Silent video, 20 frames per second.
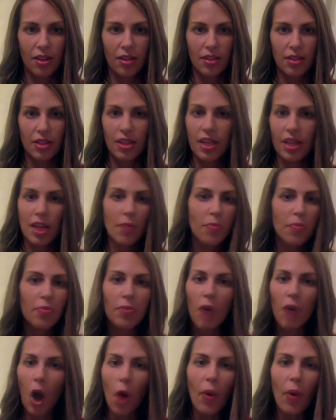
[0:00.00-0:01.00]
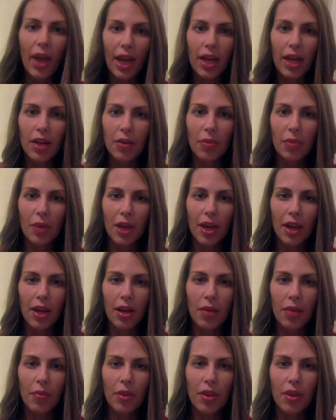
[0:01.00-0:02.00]
keep going when
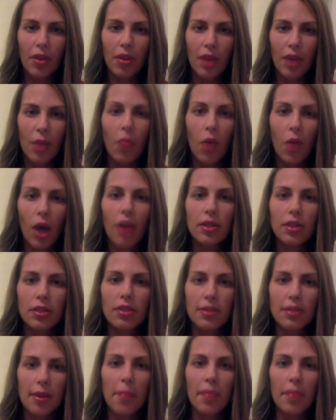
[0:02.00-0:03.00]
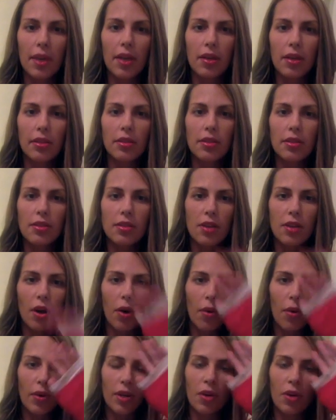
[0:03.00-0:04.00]
they want something.
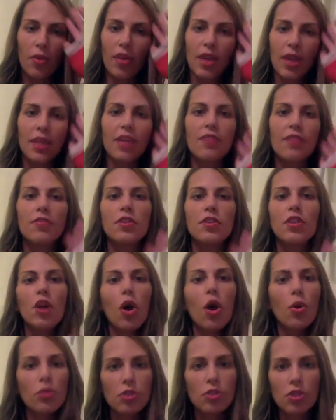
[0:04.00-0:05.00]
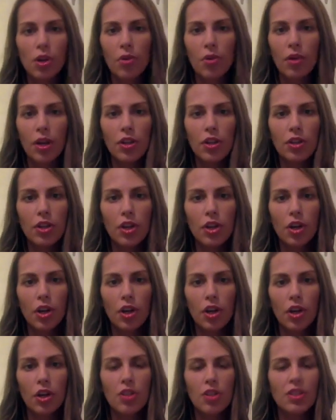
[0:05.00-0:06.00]
So, you know, they leave no stone
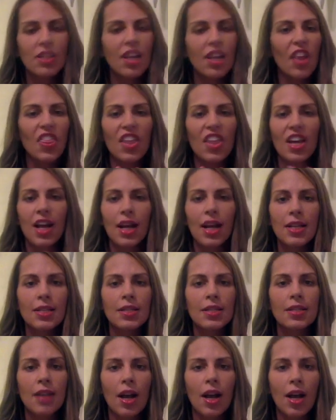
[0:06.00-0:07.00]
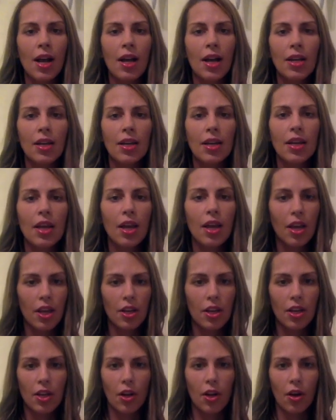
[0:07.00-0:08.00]
unturned, nothing undone.
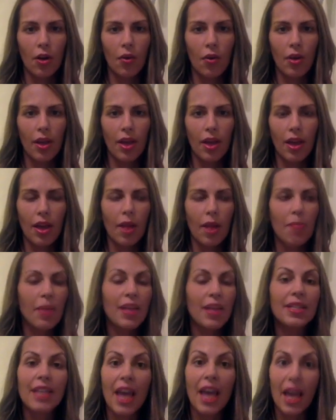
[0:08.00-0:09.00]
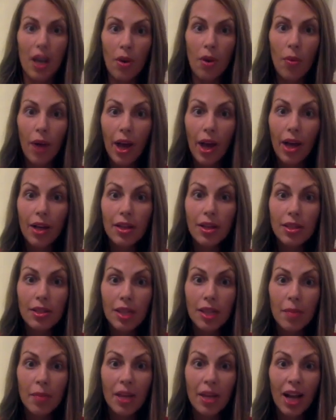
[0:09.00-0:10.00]
You know, it may take a while.
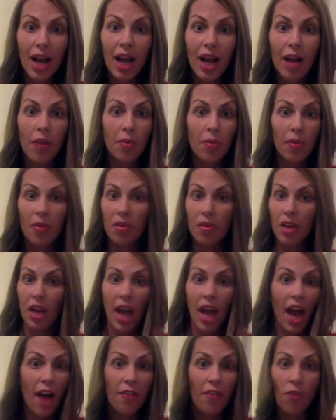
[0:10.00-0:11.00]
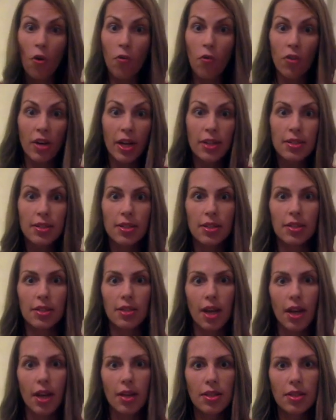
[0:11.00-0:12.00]
They may not have overnight
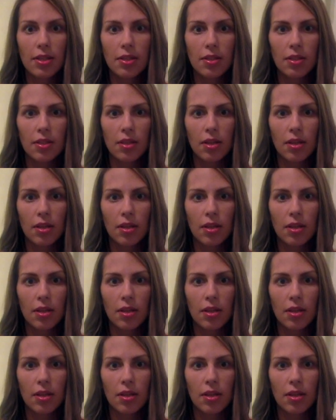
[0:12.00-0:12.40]
success,